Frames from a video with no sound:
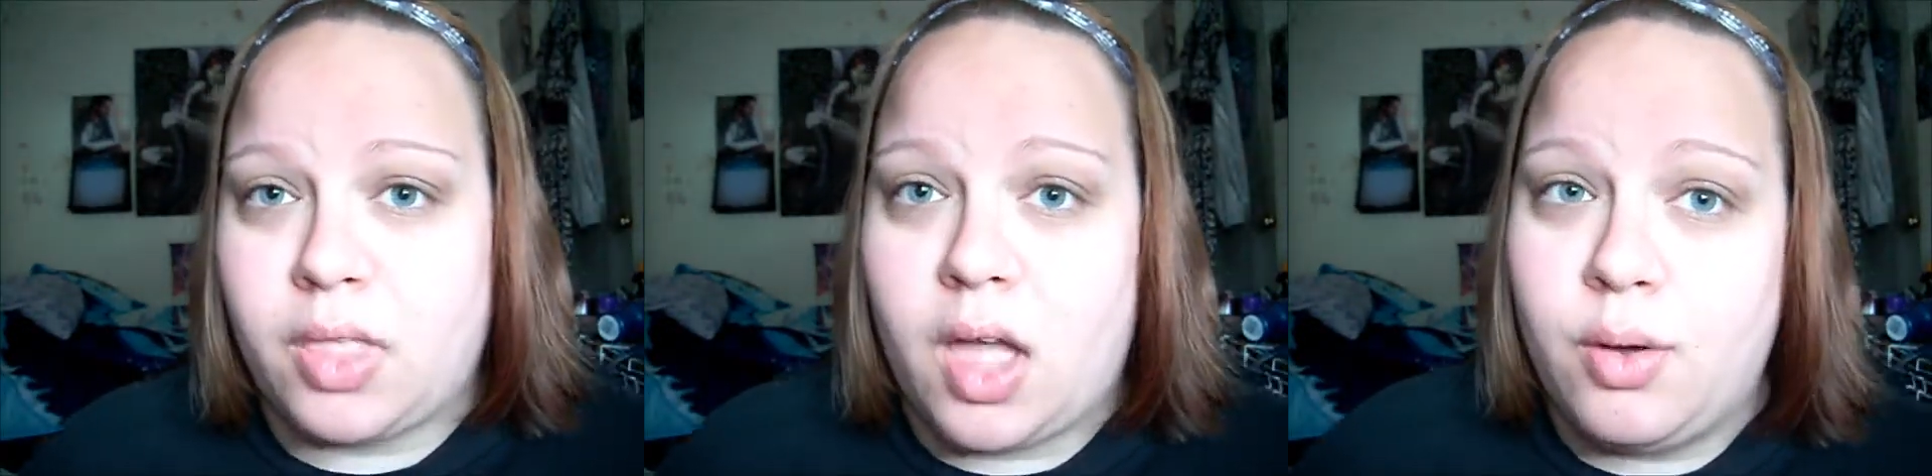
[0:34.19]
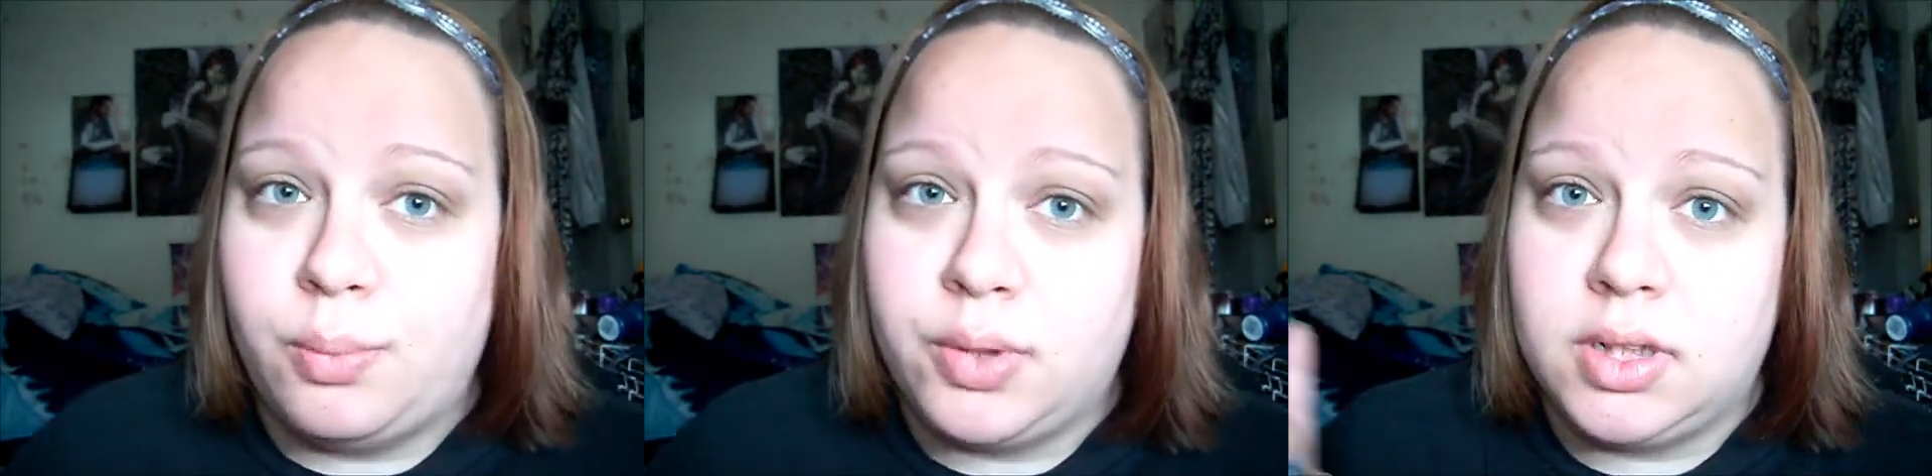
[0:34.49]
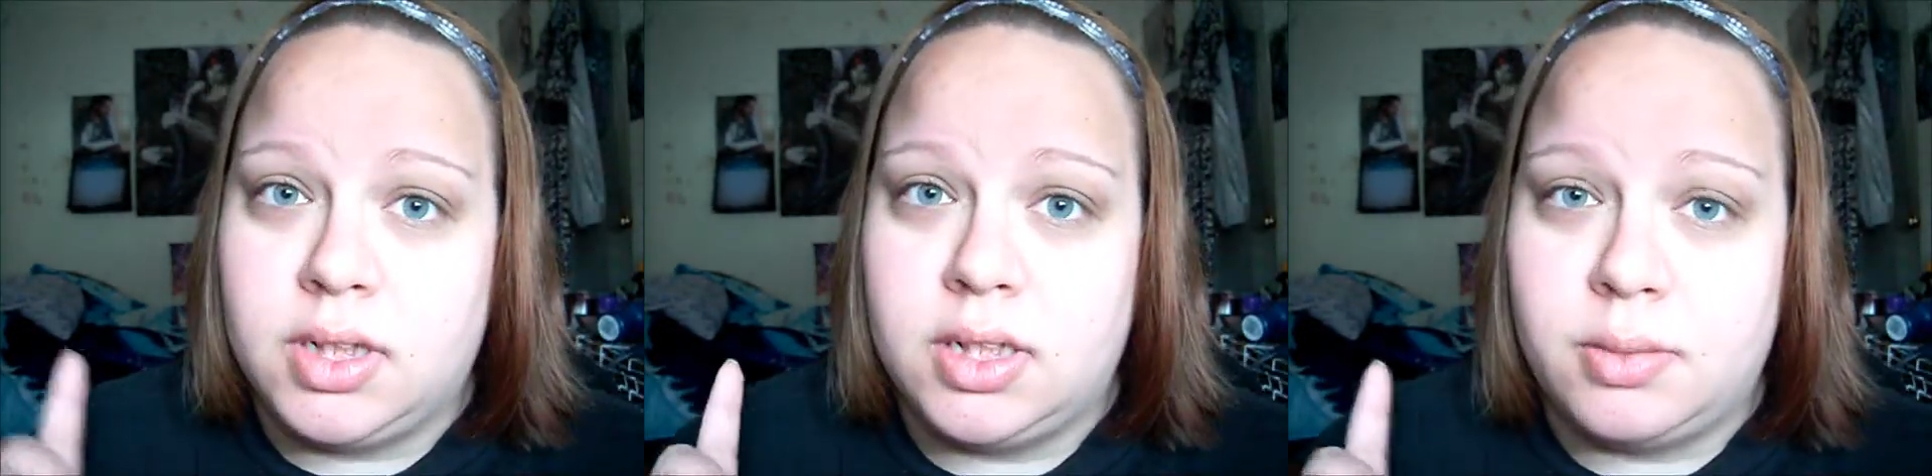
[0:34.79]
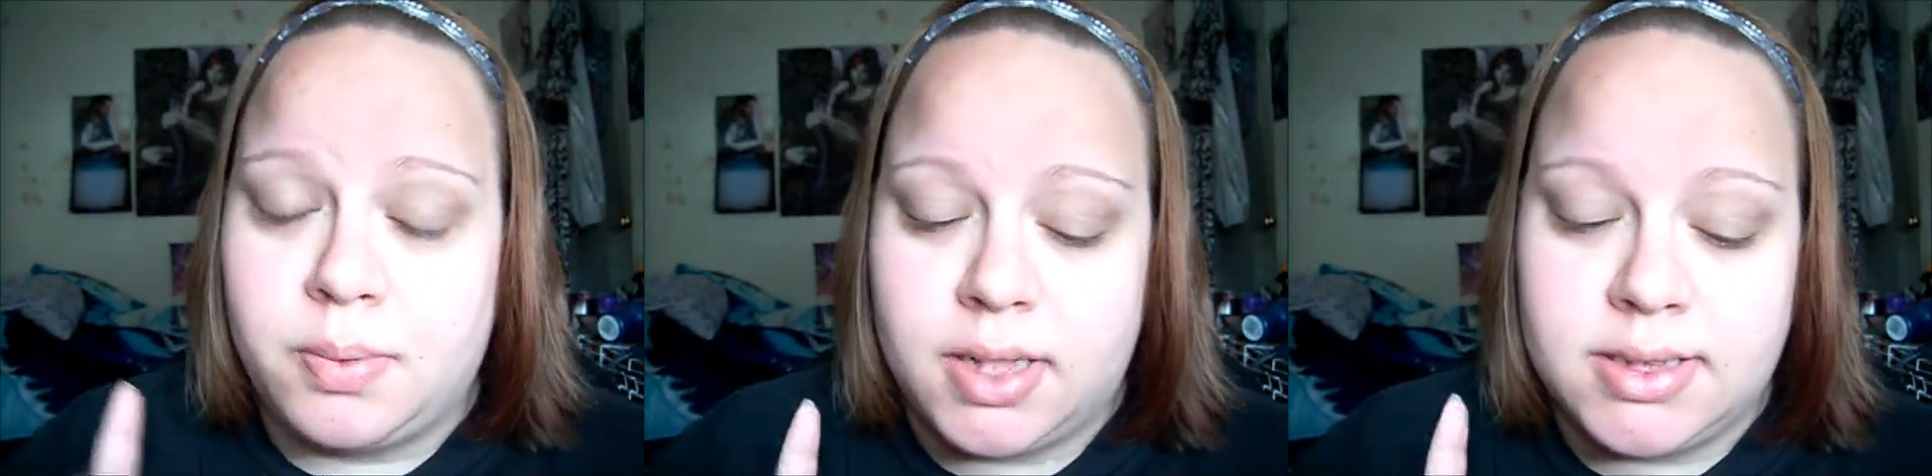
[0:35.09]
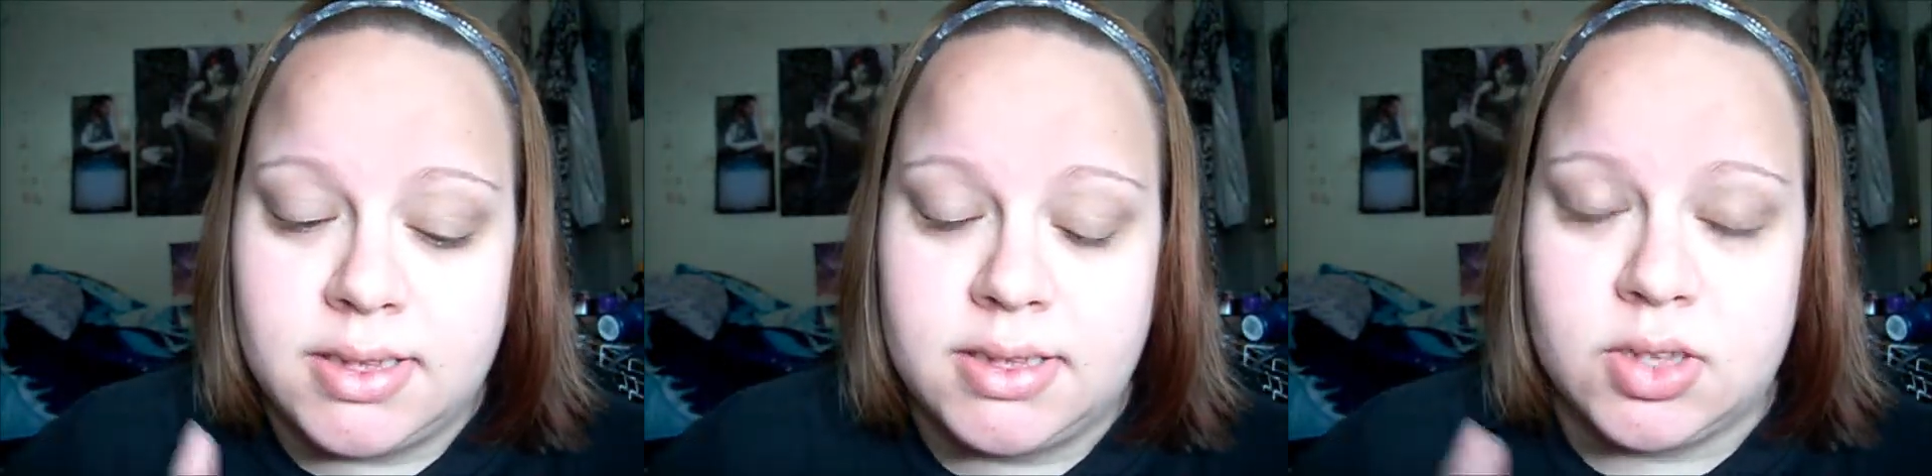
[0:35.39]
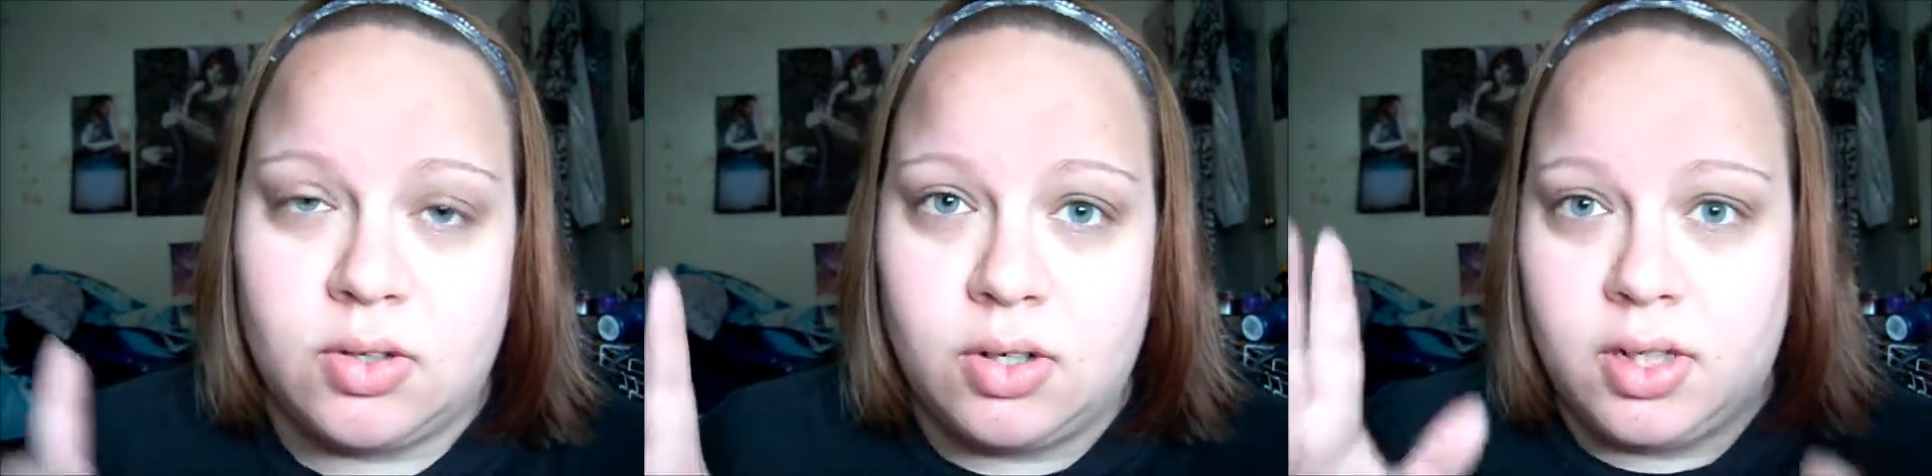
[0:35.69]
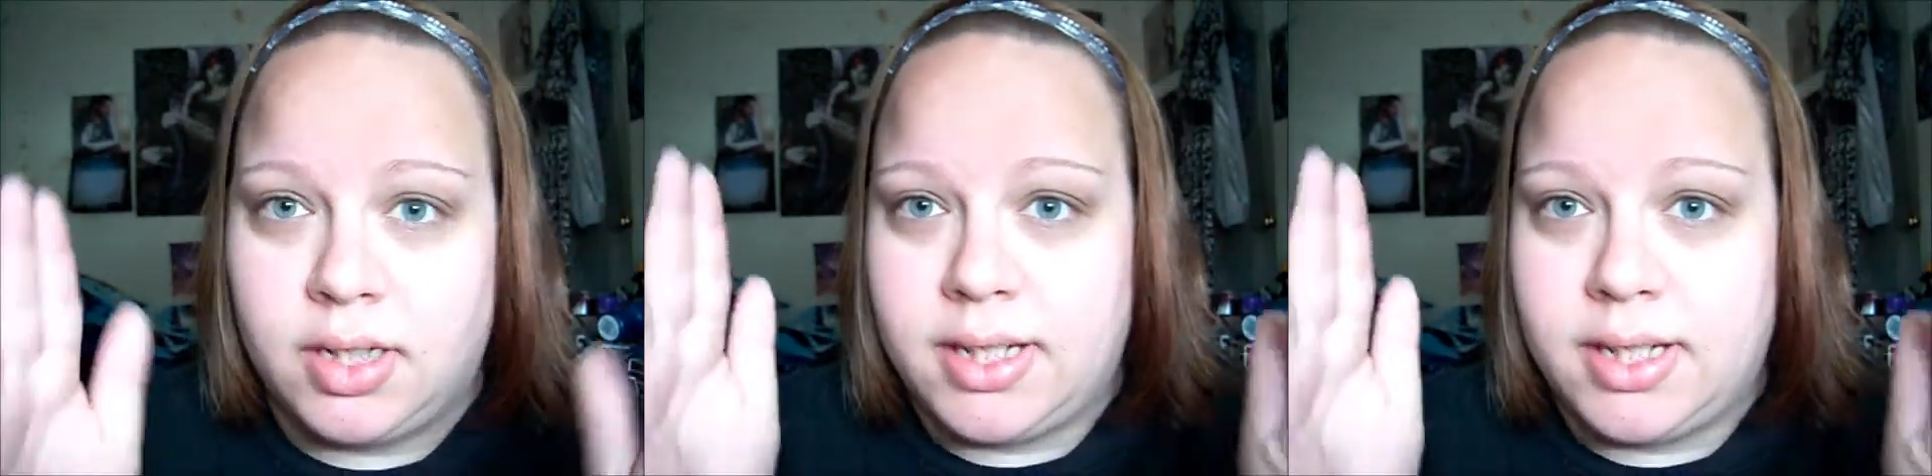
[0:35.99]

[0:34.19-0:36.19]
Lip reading: I will put the prices on like